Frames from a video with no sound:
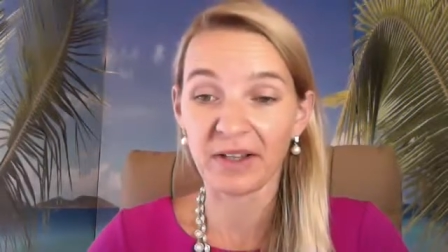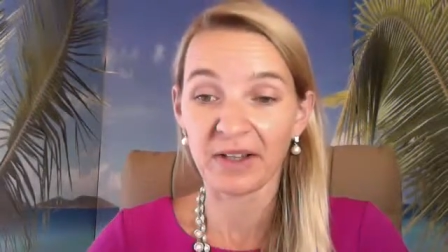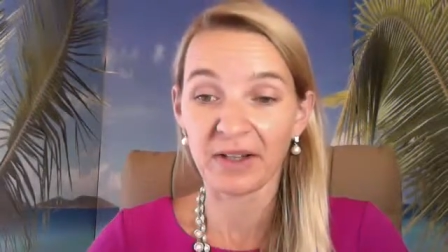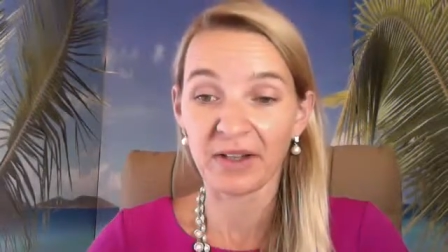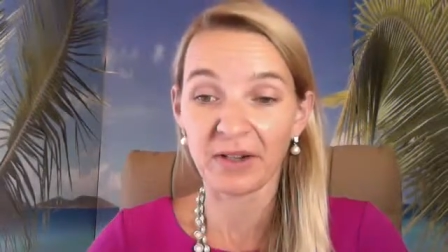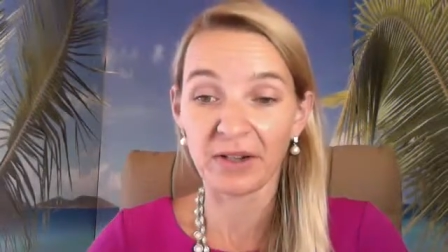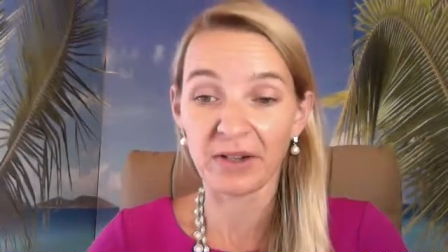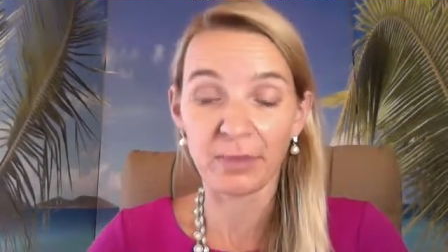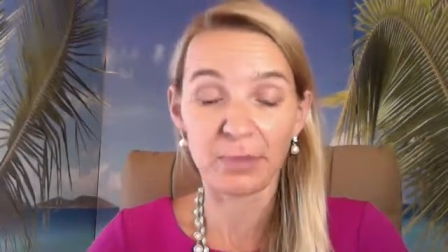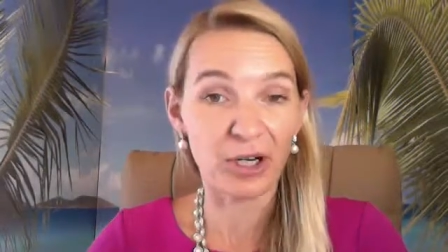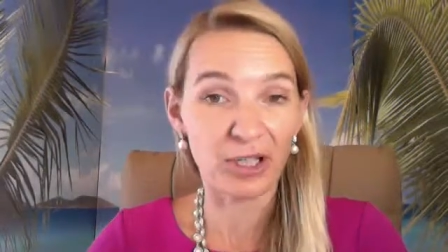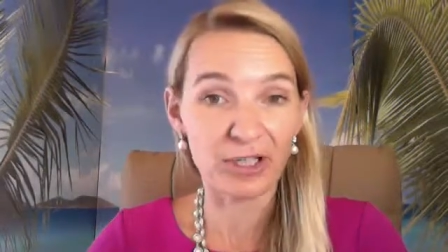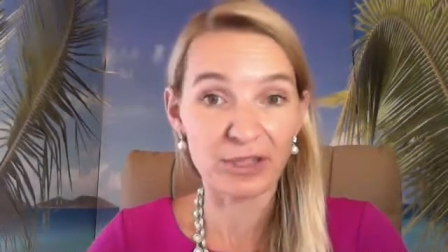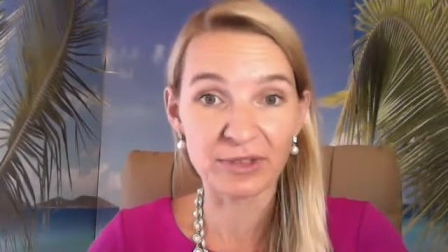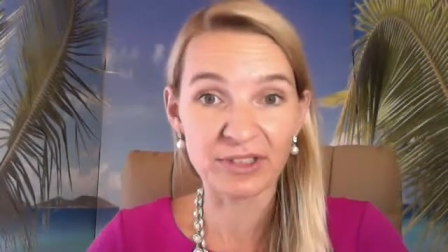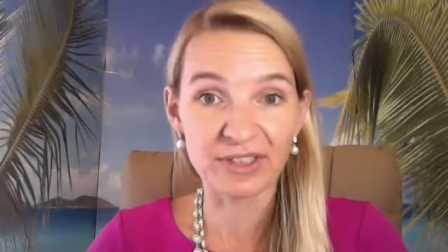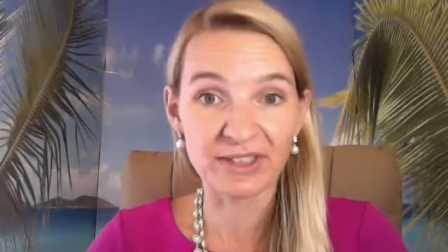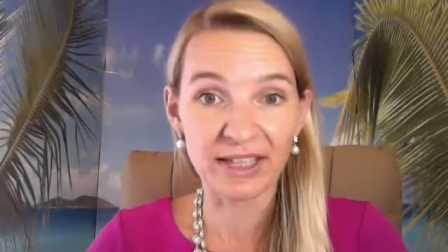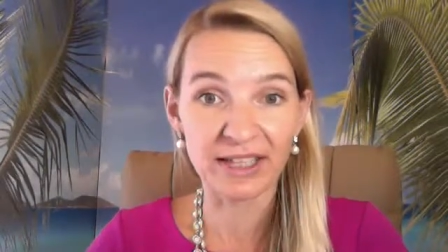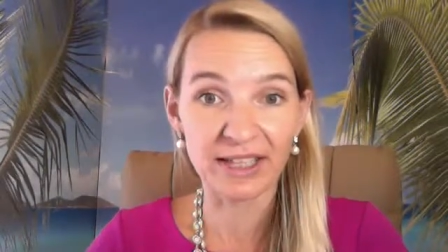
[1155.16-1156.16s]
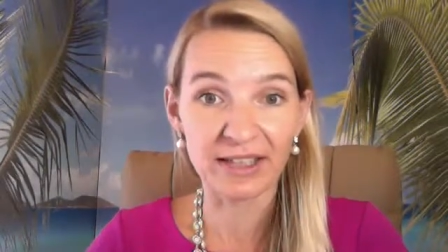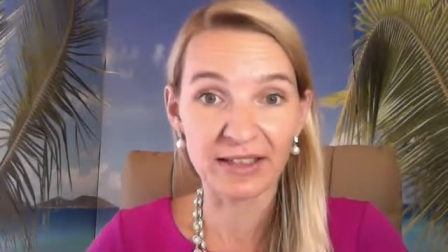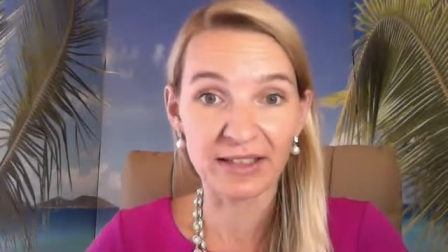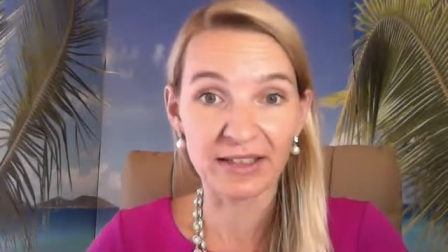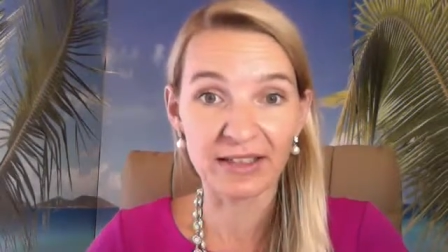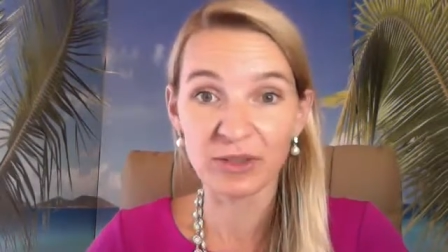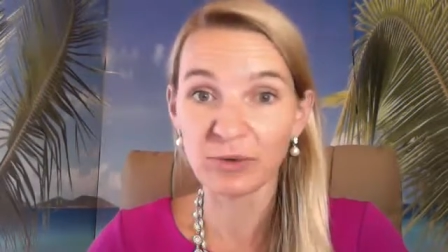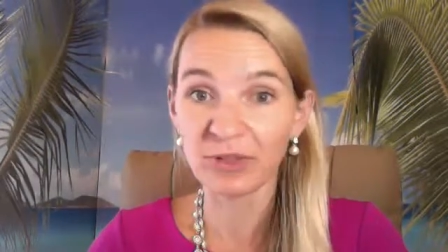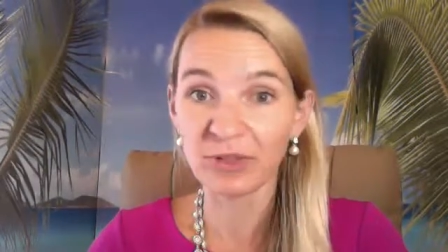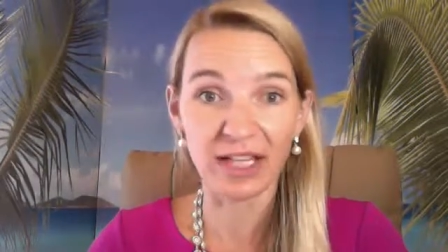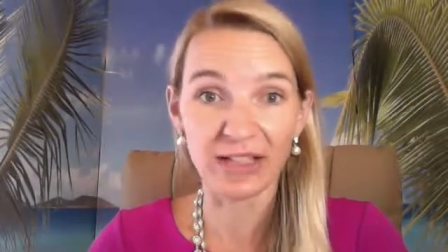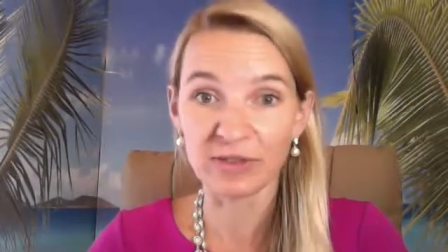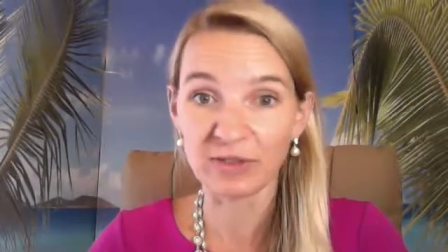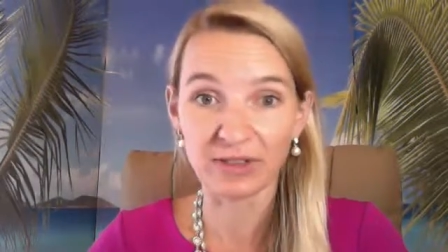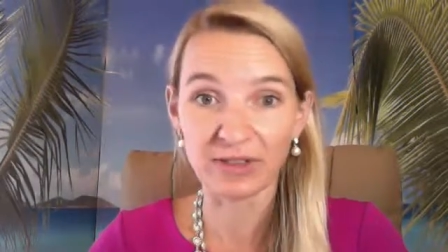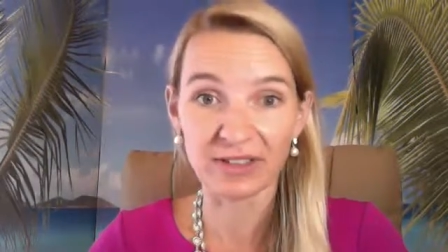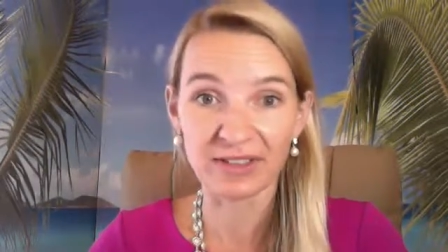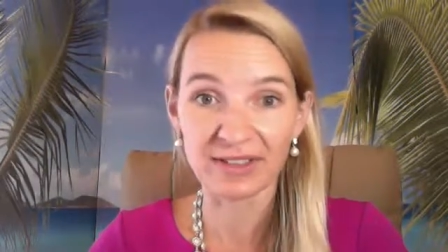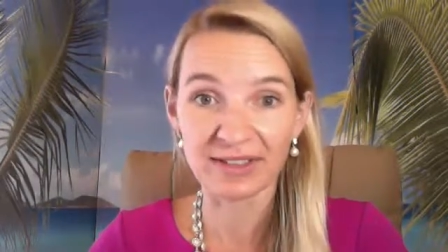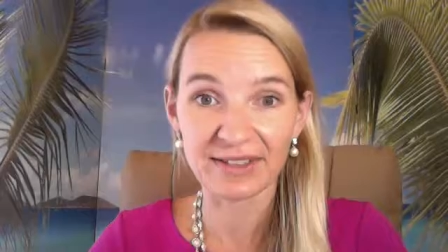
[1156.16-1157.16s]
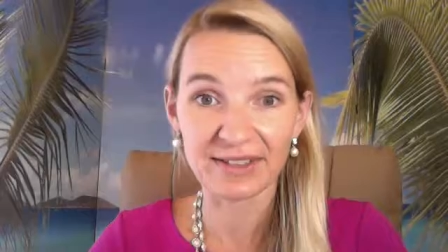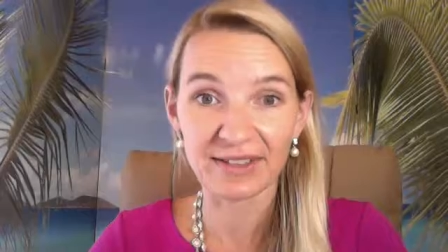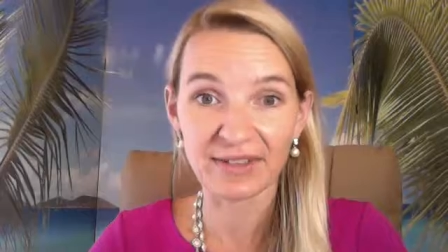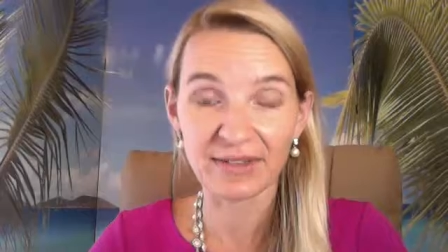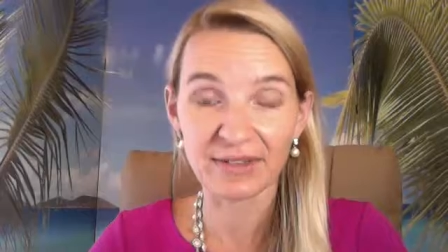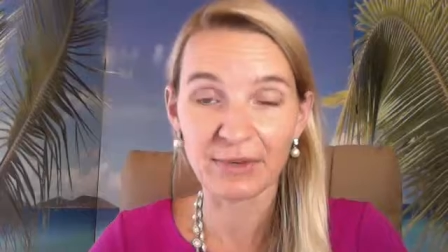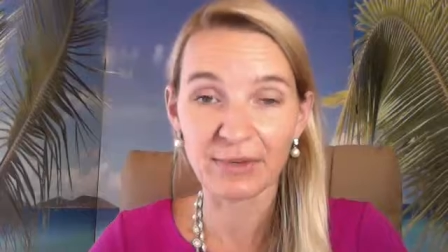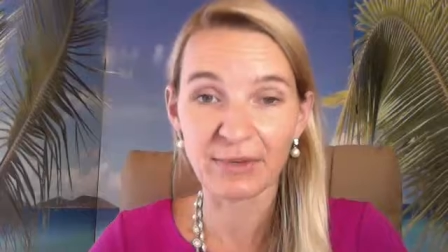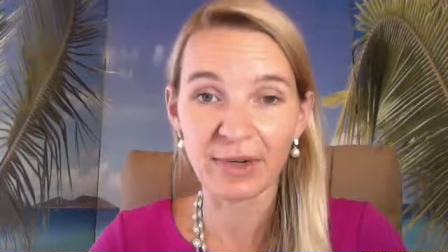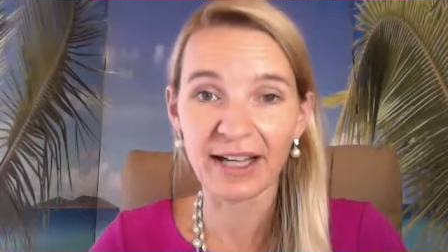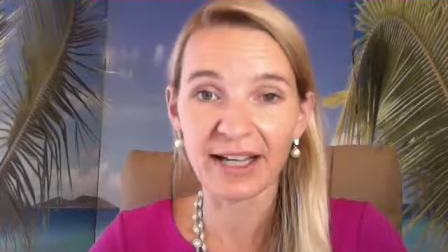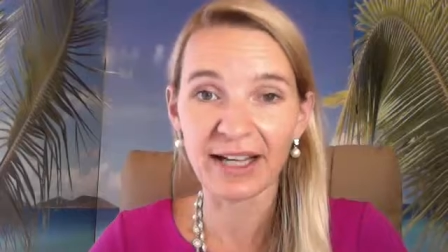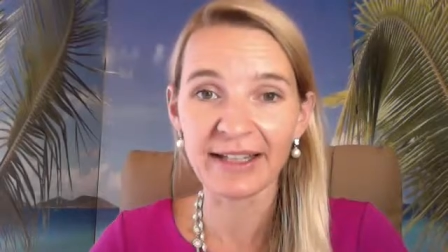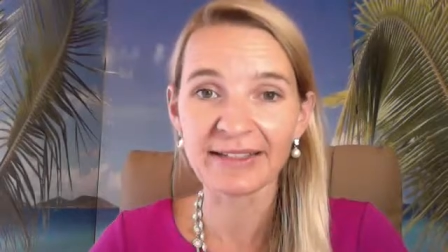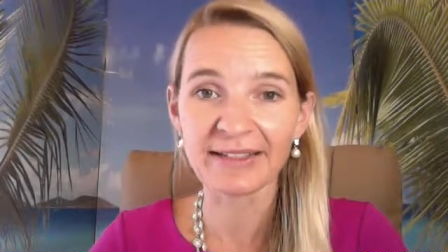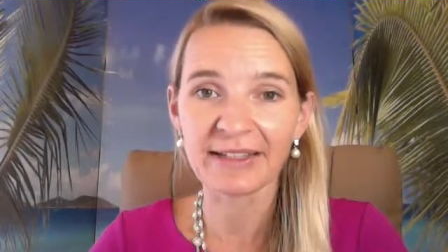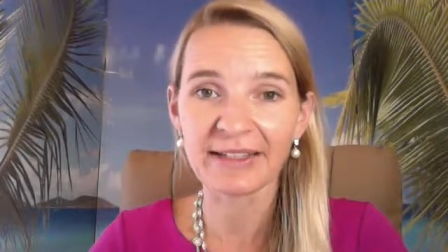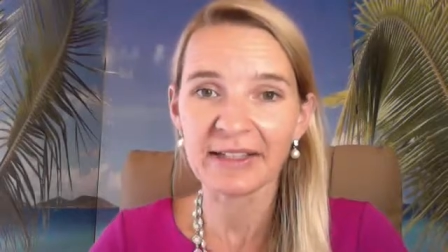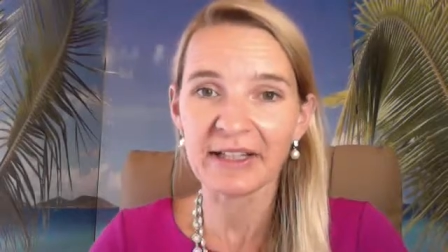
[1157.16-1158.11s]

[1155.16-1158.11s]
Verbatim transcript: her partner was saying, you can't do this, right?